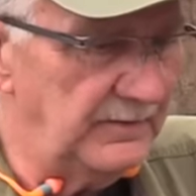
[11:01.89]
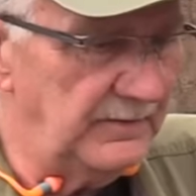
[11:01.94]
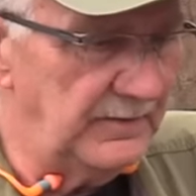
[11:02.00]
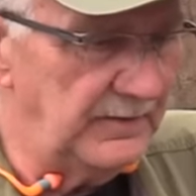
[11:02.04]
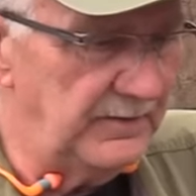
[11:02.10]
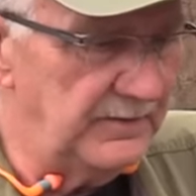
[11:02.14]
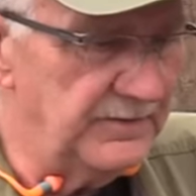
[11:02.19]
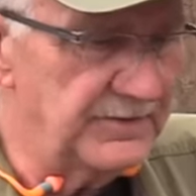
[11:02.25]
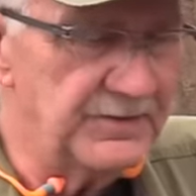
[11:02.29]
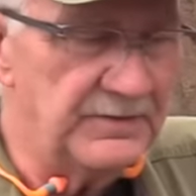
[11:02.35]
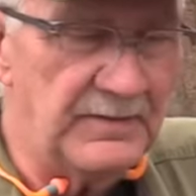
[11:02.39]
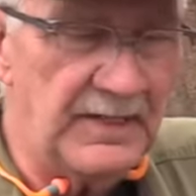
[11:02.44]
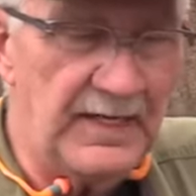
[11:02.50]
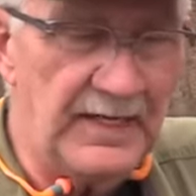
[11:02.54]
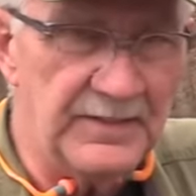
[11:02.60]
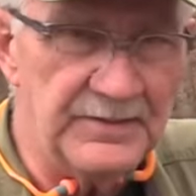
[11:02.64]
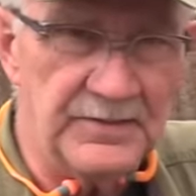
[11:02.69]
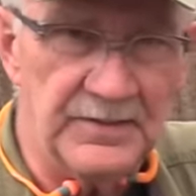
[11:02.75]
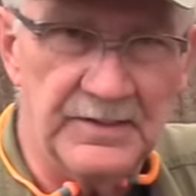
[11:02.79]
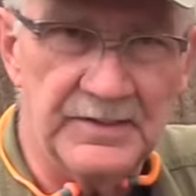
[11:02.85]
in the
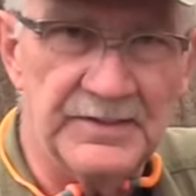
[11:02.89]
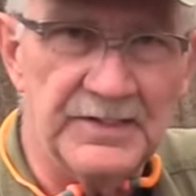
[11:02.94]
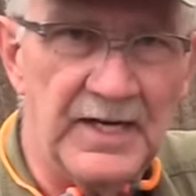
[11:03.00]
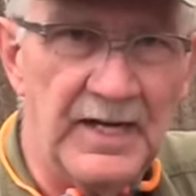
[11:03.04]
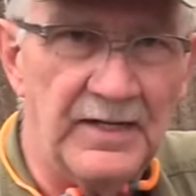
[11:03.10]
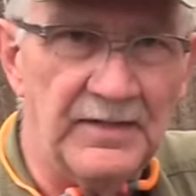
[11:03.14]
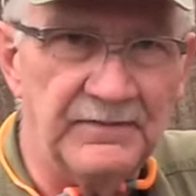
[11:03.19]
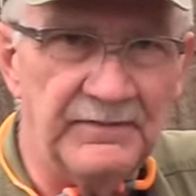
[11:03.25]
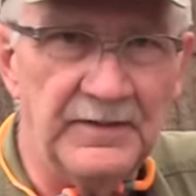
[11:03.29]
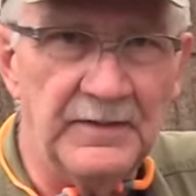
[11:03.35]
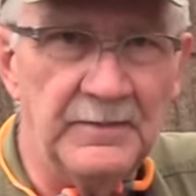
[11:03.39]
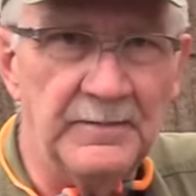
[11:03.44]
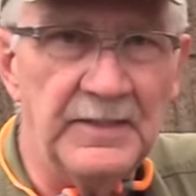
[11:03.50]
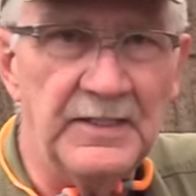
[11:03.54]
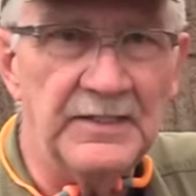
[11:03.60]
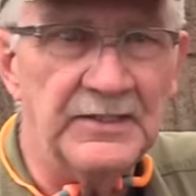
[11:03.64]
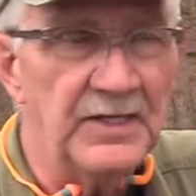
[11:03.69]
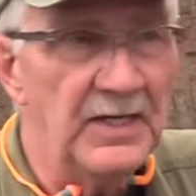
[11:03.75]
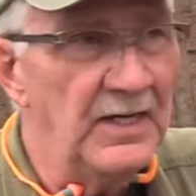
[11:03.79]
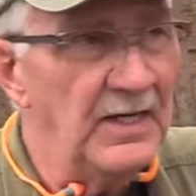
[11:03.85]
hands of the South
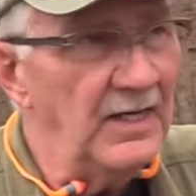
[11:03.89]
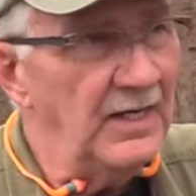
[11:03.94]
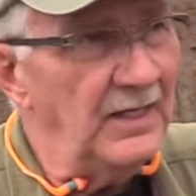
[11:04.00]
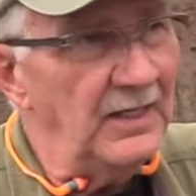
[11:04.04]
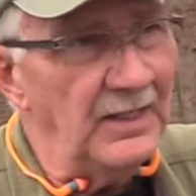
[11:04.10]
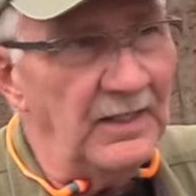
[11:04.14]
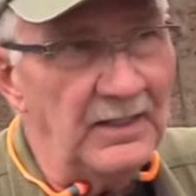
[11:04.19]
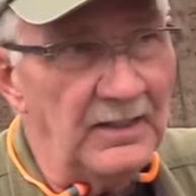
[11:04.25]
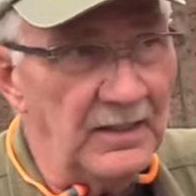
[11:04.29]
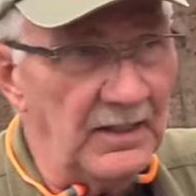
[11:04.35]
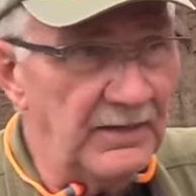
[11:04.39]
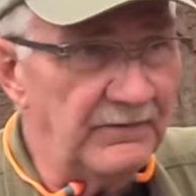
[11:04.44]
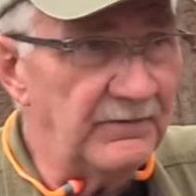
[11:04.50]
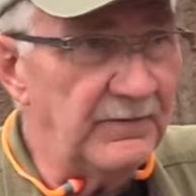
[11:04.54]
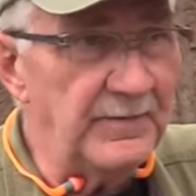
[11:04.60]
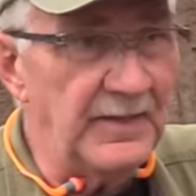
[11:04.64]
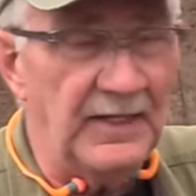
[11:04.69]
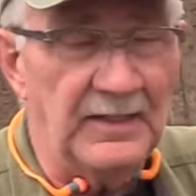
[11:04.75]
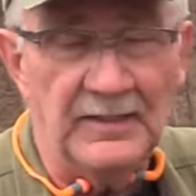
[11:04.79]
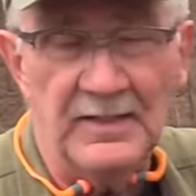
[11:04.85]
Vietnamese. And
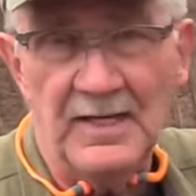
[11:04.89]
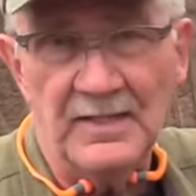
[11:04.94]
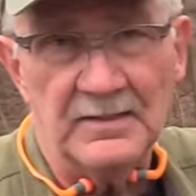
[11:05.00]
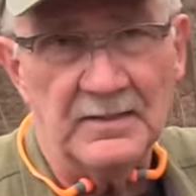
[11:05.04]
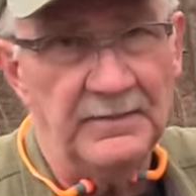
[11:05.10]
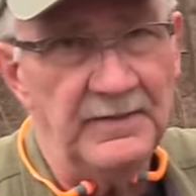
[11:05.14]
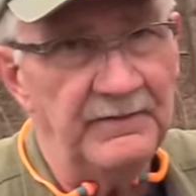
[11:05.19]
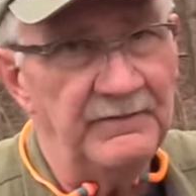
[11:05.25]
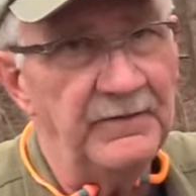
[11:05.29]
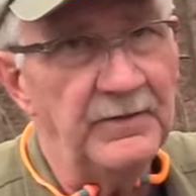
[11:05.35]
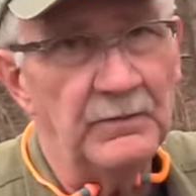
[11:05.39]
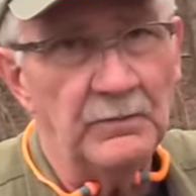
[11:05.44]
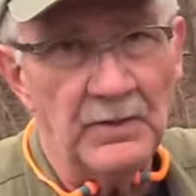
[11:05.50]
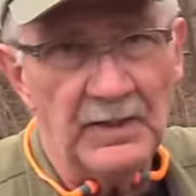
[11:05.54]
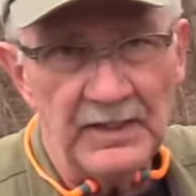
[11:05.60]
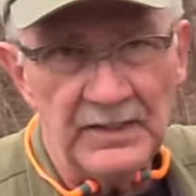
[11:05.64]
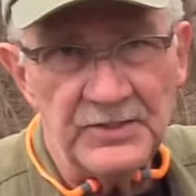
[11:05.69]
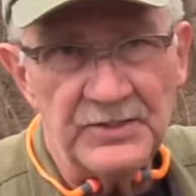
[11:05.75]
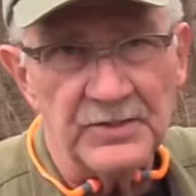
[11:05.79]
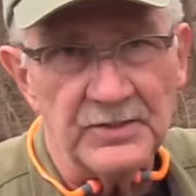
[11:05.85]
everybody liked them, even the
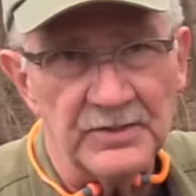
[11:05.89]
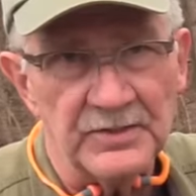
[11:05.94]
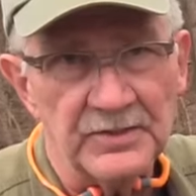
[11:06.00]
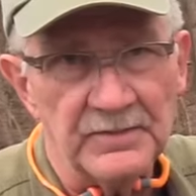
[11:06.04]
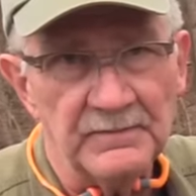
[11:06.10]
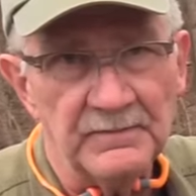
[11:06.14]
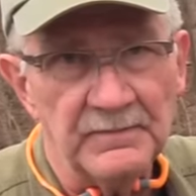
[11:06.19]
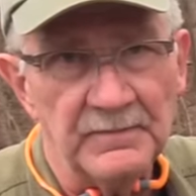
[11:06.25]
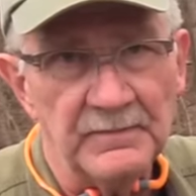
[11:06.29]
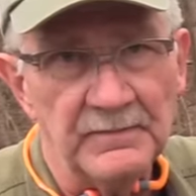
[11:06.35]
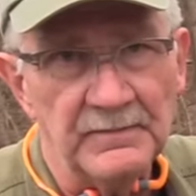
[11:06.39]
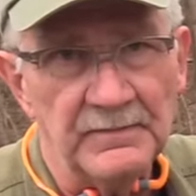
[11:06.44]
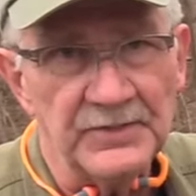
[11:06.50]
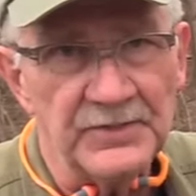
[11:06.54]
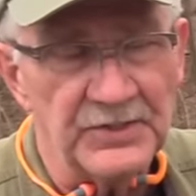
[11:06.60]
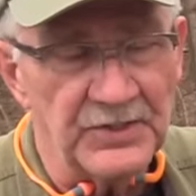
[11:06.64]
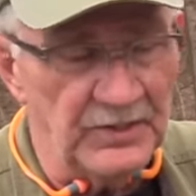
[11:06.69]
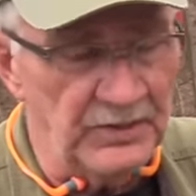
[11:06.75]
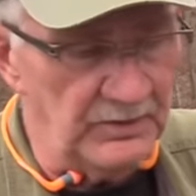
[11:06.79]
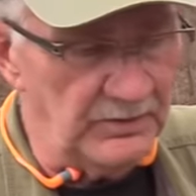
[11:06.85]
Rangers.
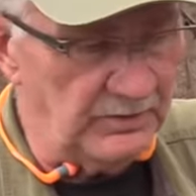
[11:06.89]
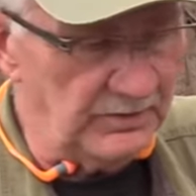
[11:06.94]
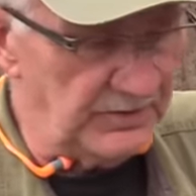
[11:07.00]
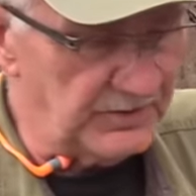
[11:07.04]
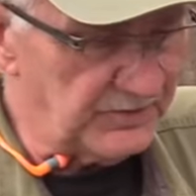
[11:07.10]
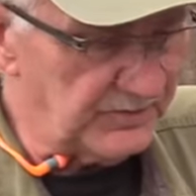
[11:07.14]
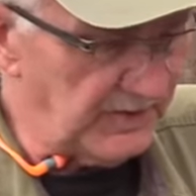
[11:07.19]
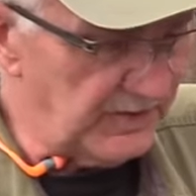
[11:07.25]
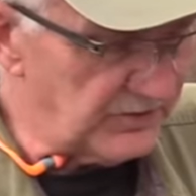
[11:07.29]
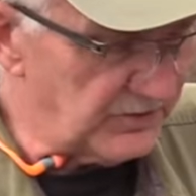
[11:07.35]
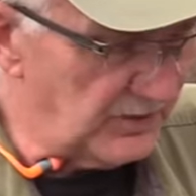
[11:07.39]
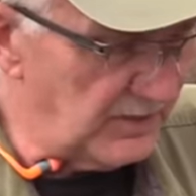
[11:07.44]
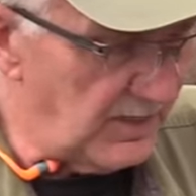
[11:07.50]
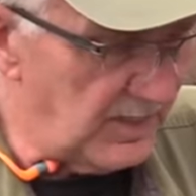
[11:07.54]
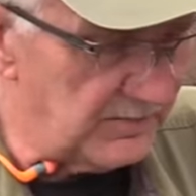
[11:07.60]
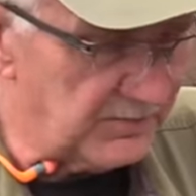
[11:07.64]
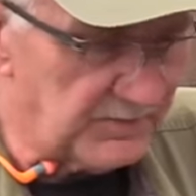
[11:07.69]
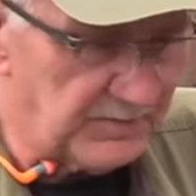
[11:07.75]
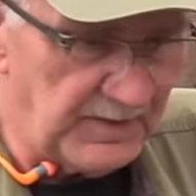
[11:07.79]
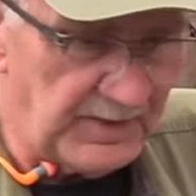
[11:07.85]
So the special
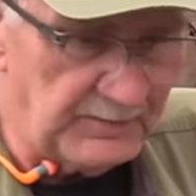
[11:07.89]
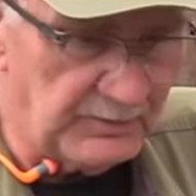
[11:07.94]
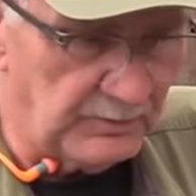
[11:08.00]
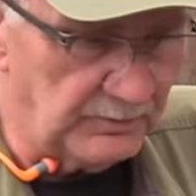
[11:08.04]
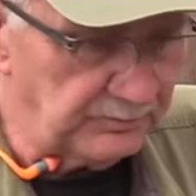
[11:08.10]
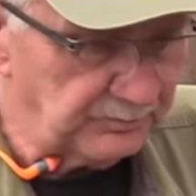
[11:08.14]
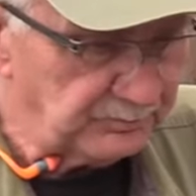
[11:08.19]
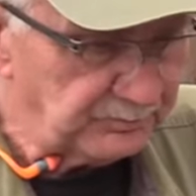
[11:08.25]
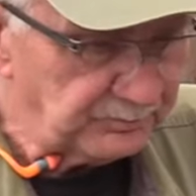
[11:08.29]
ops people.